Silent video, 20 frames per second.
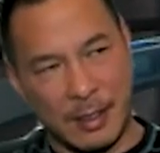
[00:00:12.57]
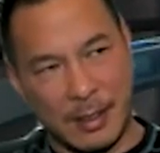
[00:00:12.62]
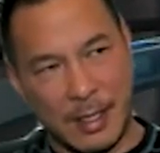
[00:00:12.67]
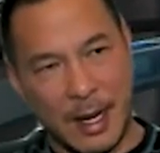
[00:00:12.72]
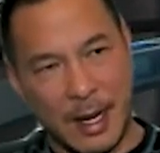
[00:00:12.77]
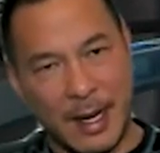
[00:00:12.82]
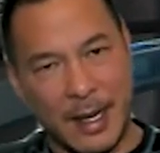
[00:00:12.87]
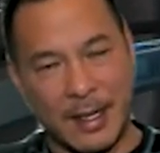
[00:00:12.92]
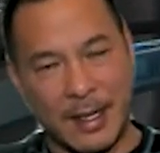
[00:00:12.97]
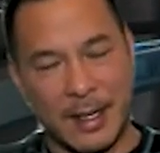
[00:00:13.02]

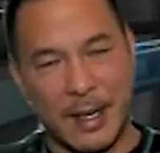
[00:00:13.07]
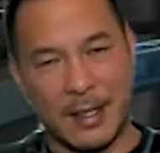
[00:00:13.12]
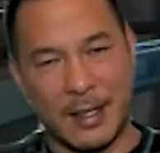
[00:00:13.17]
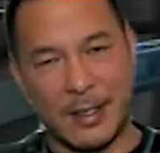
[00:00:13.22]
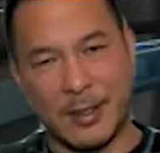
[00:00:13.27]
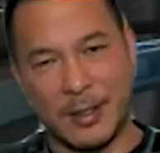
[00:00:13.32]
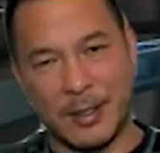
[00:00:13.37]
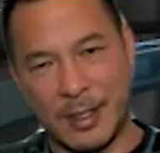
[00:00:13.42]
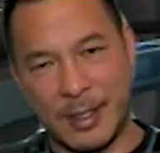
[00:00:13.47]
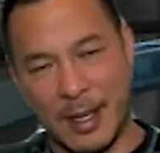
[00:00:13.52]
diet and
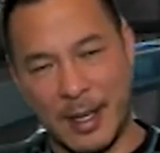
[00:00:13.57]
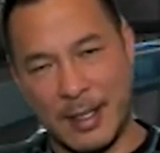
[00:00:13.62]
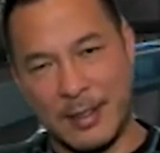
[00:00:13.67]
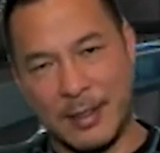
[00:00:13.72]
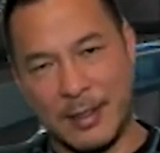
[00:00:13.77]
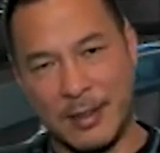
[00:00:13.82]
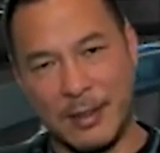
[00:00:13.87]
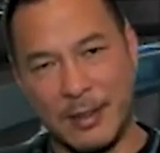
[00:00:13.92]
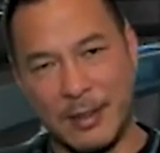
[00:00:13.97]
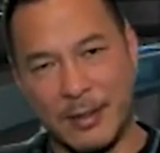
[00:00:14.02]

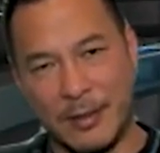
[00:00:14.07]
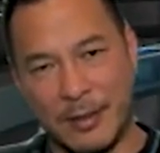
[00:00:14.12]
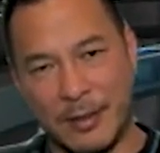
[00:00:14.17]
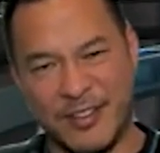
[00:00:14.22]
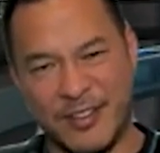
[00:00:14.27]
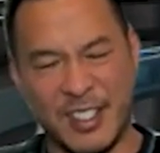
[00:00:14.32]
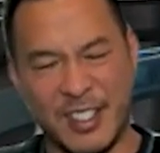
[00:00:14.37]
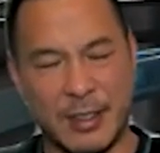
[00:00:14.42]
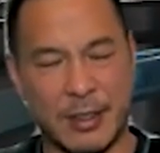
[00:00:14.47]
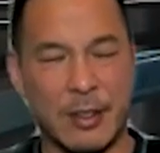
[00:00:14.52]
exercise for
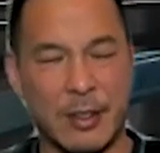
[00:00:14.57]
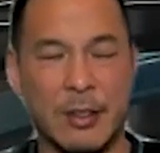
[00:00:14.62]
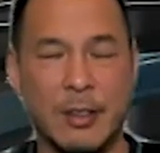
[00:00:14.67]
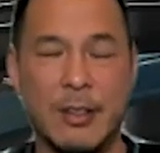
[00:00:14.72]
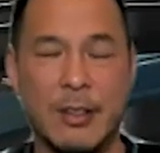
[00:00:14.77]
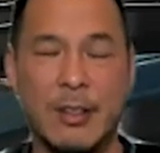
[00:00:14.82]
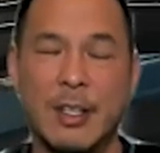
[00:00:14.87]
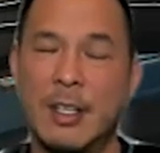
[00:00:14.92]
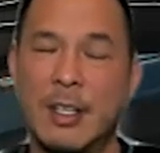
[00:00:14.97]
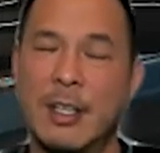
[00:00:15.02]

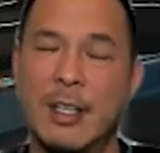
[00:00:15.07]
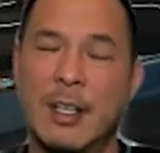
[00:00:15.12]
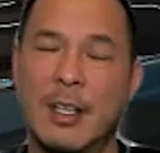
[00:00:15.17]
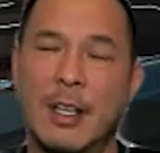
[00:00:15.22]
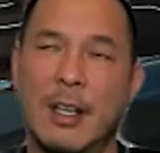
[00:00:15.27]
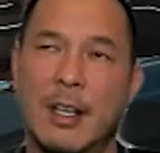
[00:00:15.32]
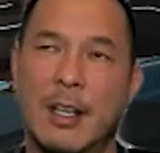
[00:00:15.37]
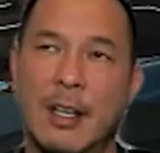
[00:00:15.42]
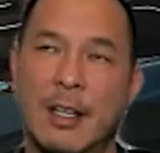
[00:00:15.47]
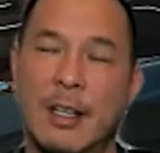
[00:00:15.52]
physical.
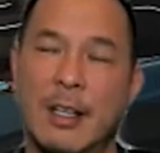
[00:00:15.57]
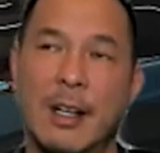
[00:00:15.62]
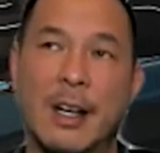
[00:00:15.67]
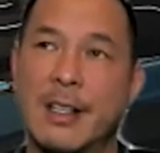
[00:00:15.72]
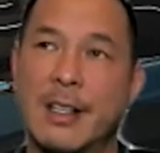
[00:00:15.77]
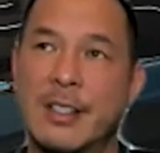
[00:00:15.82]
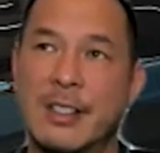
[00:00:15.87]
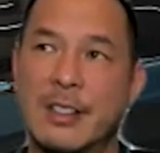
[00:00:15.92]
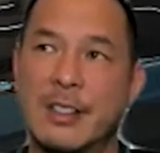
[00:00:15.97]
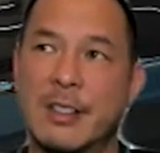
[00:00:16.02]

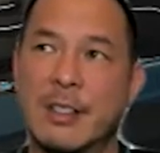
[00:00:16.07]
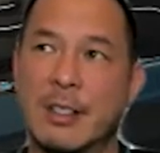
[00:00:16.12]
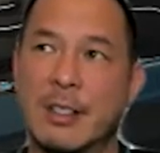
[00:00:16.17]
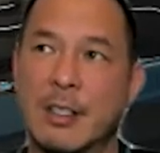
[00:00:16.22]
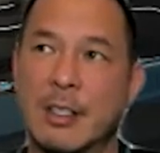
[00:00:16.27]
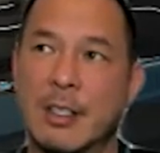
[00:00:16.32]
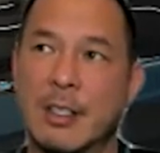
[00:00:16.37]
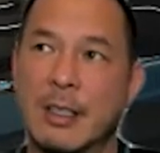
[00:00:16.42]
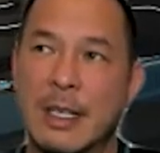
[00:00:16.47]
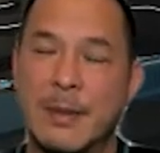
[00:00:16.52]
I
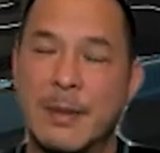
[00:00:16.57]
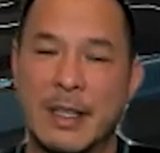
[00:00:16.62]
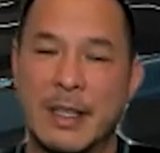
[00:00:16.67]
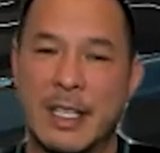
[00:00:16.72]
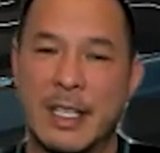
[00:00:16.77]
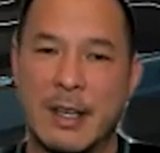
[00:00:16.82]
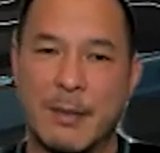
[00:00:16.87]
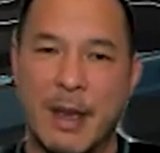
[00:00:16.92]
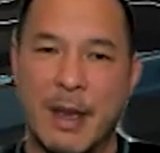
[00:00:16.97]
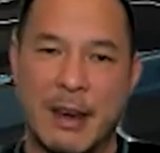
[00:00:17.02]
just limit
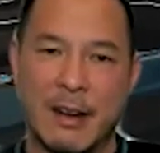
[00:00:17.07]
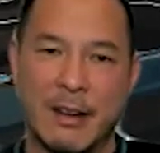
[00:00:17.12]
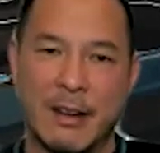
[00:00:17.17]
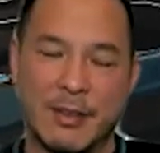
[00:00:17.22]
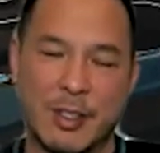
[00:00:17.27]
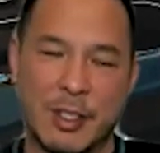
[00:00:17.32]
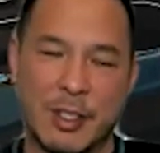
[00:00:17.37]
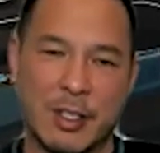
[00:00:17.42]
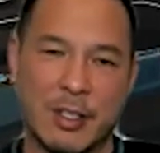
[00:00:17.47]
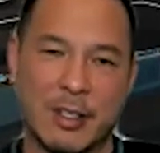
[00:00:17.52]
the amount of
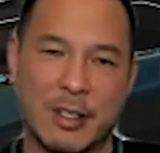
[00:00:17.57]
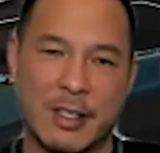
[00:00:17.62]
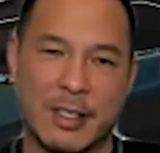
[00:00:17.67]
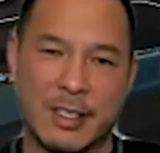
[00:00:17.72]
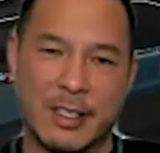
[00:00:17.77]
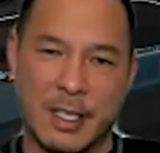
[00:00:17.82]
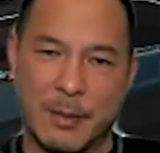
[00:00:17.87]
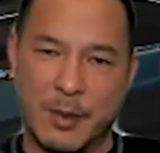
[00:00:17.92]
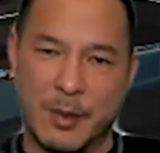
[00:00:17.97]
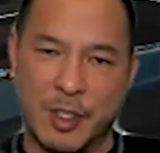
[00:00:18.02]
sugar
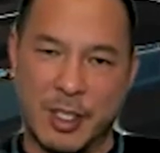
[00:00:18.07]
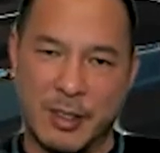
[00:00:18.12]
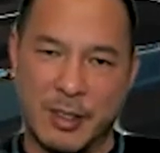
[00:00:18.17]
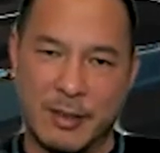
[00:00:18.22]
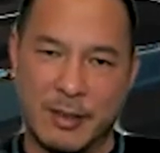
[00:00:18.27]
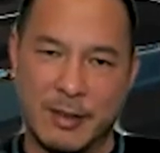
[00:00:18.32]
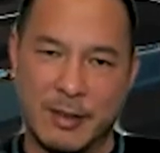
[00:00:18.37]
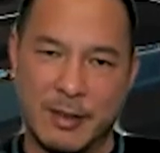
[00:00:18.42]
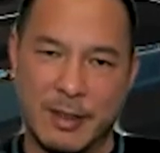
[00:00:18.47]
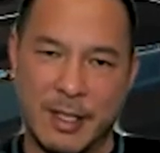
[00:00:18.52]

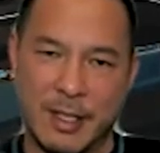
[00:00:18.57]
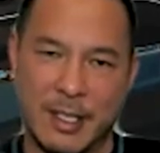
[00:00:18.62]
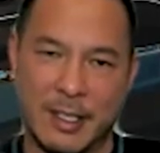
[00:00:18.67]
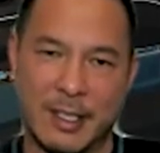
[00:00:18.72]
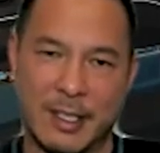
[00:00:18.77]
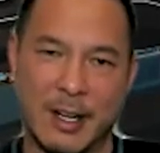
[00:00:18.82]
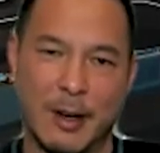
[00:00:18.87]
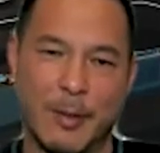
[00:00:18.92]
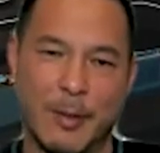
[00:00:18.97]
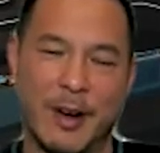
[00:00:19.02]
consumption
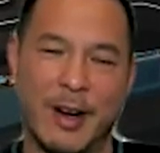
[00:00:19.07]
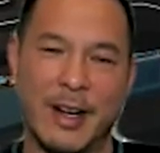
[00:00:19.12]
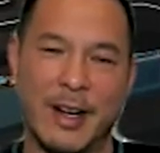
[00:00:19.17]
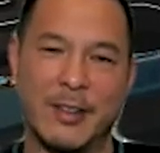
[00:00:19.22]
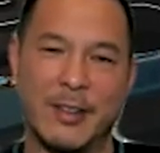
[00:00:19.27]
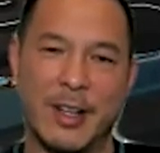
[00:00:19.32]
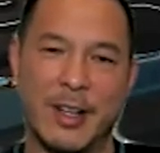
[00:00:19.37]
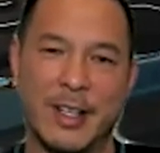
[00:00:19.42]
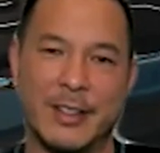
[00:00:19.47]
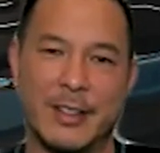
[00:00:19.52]
and
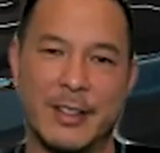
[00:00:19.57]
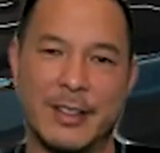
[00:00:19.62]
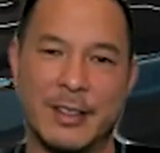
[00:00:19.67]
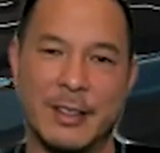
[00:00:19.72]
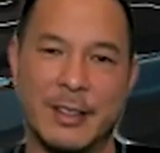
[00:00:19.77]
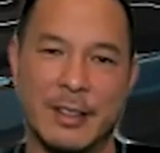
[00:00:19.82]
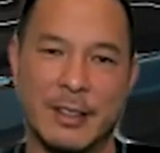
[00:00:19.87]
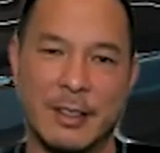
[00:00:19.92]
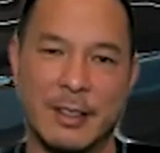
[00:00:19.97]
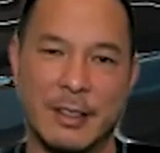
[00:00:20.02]

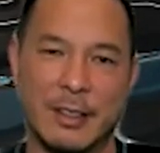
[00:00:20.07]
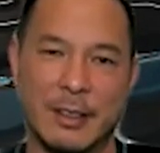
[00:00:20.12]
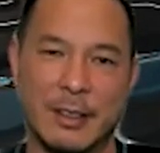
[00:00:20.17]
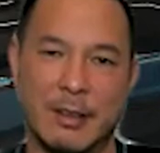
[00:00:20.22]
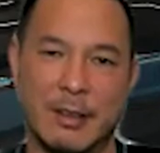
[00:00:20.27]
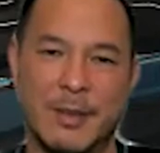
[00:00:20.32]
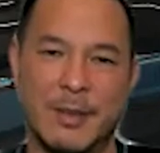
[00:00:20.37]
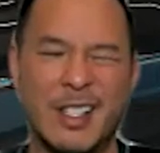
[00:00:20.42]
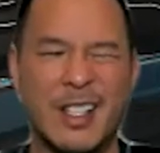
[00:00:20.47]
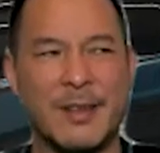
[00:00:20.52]
carbohydrates. You
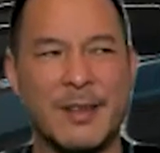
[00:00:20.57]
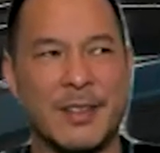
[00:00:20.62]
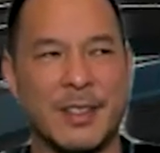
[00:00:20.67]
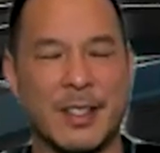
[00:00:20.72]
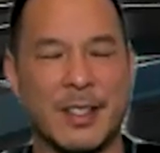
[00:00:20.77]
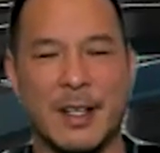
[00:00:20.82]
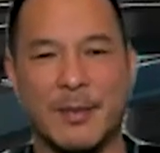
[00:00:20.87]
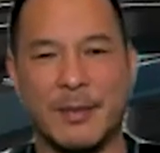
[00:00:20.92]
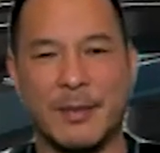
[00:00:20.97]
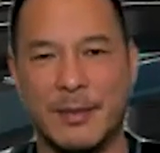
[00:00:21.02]
can have
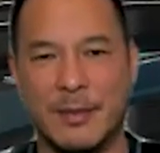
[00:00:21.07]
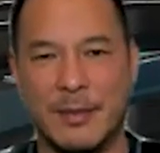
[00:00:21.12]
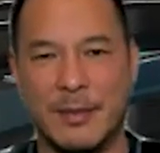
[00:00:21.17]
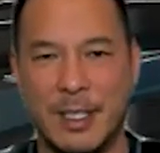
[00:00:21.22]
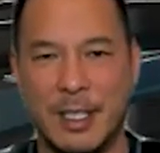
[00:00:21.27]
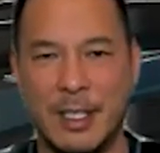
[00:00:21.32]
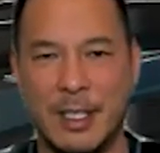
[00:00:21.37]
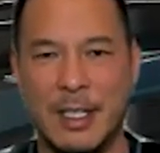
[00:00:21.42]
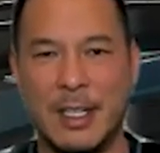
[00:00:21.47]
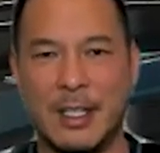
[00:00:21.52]
some.
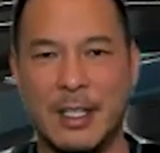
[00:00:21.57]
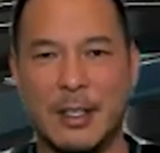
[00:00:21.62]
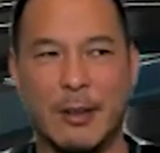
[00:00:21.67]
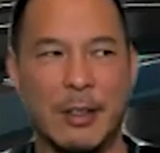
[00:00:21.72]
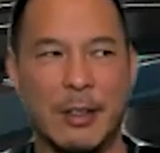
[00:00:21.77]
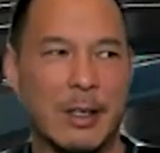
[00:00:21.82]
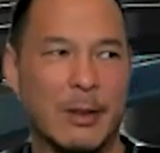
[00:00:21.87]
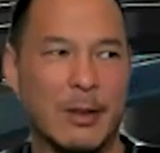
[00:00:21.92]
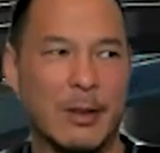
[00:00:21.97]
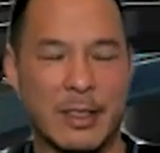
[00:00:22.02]
You can eat a
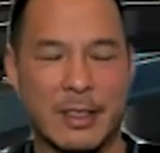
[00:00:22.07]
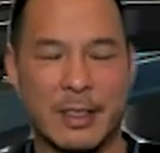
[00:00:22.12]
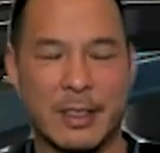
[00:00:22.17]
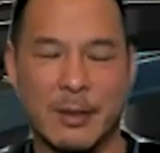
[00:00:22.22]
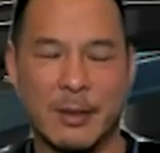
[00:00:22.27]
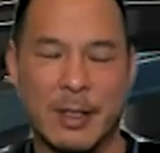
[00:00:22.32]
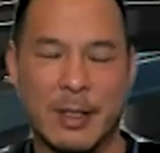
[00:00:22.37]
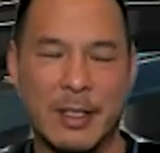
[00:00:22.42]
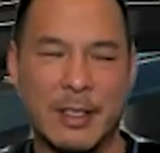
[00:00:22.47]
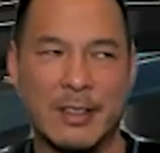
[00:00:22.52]
donut once in
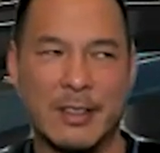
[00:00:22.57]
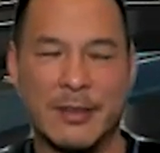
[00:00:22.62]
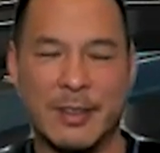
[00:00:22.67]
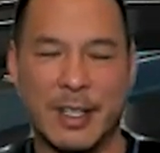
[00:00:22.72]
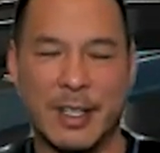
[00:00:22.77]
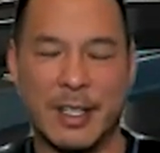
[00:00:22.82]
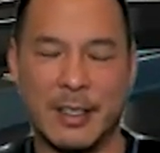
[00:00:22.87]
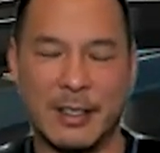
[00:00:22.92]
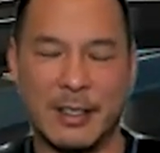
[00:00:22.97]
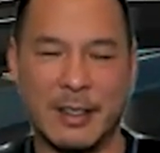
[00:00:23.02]
a while. That's
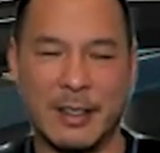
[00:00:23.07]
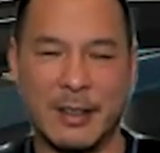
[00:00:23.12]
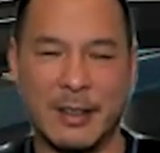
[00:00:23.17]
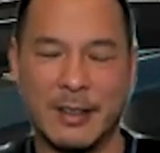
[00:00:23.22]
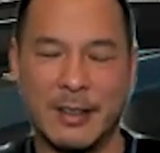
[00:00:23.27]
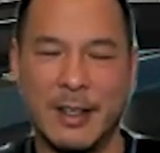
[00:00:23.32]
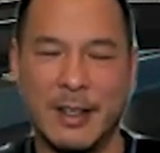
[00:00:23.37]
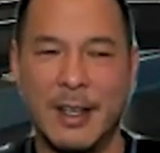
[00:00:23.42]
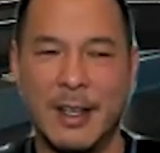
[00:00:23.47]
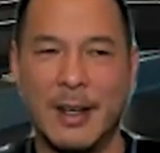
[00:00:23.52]
fine.
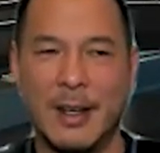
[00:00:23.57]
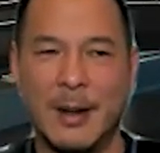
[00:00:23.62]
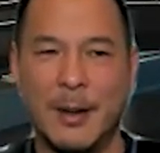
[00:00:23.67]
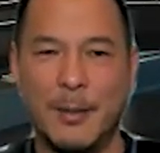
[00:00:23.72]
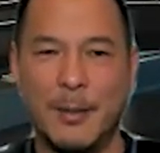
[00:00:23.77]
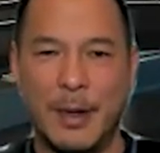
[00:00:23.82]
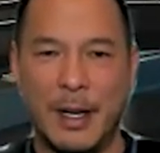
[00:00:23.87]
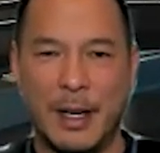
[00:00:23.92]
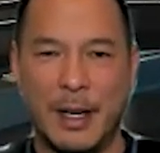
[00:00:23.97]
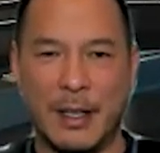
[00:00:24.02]

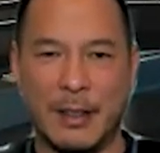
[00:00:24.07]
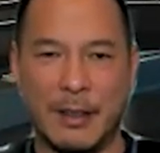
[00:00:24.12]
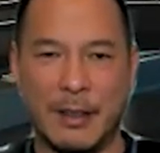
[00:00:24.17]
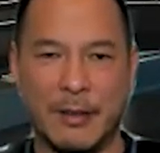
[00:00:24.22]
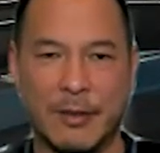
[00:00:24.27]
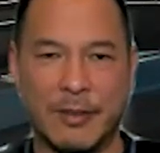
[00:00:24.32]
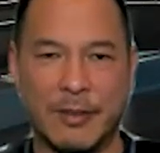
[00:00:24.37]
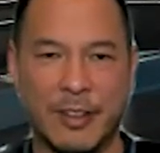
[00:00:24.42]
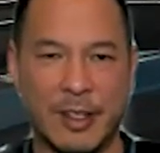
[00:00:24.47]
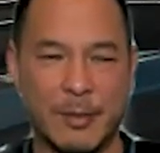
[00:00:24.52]
But
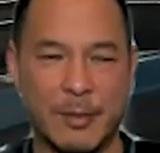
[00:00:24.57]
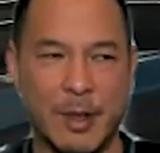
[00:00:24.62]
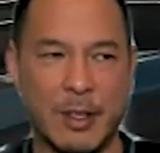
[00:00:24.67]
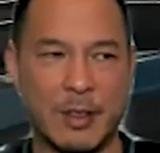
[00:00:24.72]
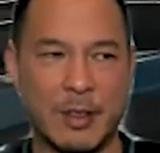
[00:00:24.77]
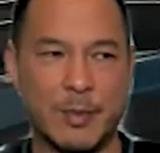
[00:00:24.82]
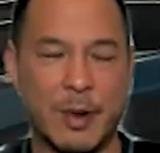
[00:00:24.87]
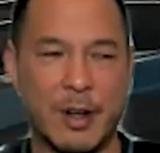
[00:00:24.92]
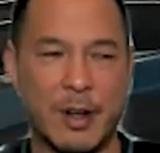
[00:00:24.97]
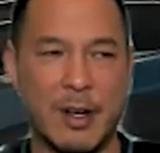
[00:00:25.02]
for the
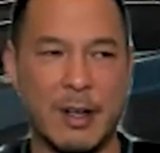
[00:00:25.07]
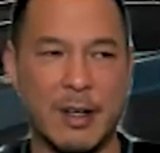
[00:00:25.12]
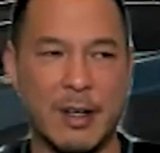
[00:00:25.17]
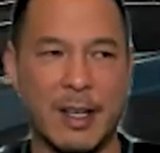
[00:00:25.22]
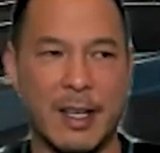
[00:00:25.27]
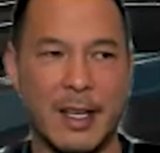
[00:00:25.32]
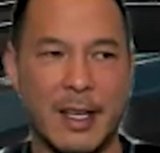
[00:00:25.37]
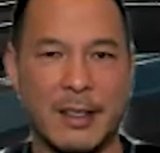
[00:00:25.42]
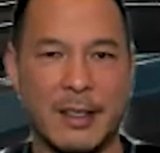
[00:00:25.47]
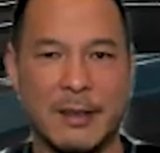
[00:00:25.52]
most part,
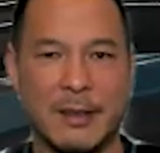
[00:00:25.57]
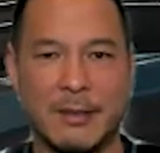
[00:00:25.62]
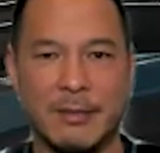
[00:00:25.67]
like